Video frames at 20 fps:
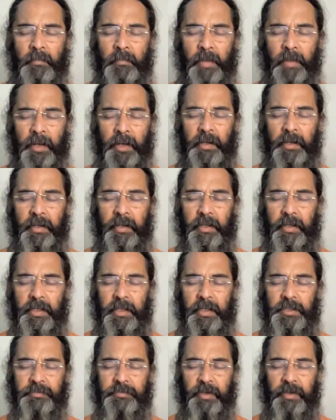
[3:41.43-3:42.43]
Manana
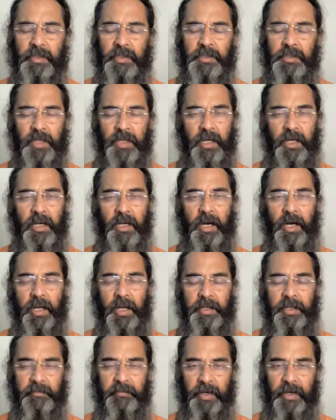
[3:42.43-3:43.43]
is for
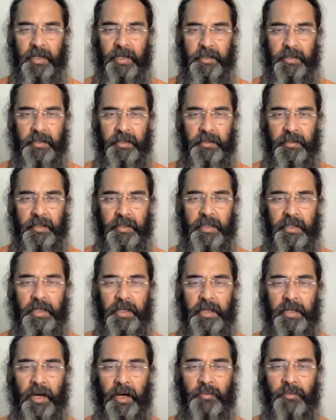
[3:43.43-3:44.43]
Shanka Nivarana,
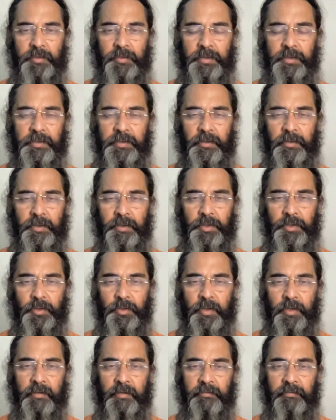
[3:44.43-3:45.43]
any doubt. So you
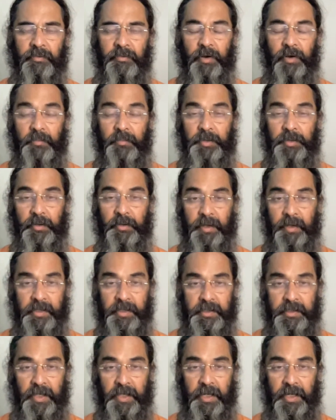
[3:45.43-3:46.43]
confirm your
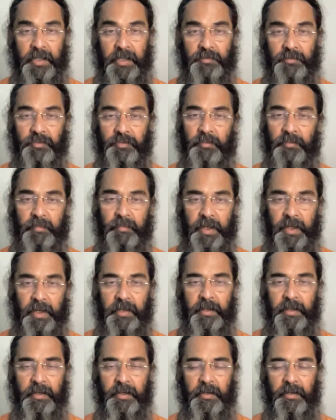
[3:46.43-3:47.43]
understanding through
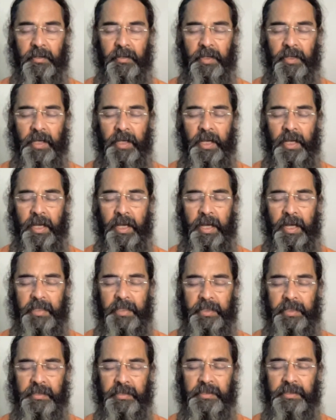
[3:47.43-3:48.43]
Manana.
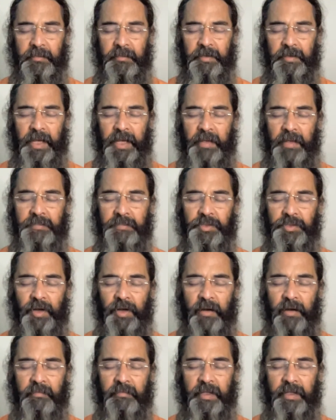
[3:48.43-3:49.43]
And then sometimes you
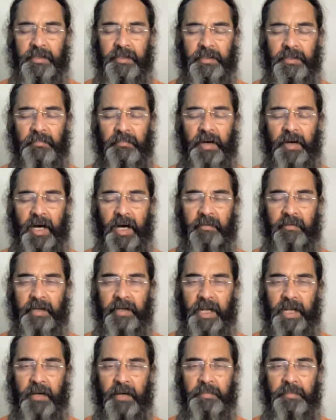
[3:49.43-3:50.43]
have
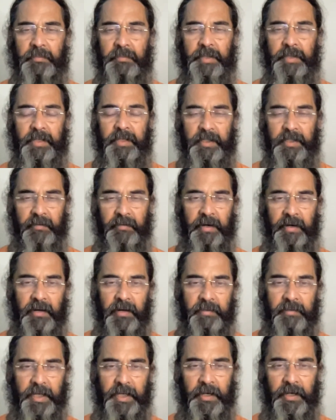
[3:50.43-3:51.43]
Asambhavana, Viparita
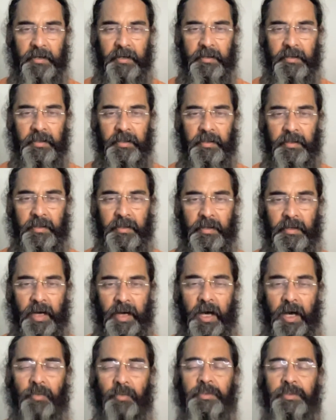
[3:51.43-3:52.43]
Bhavana.
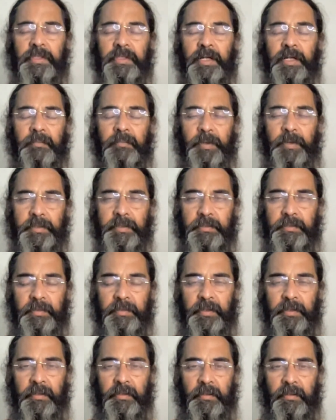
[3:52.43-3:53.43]
How is that
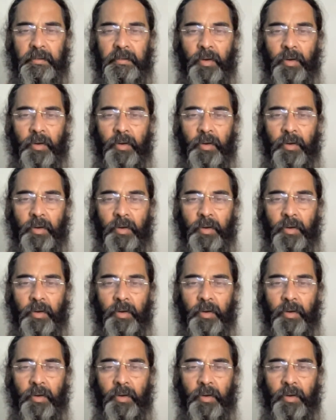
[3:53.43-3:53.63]
possible?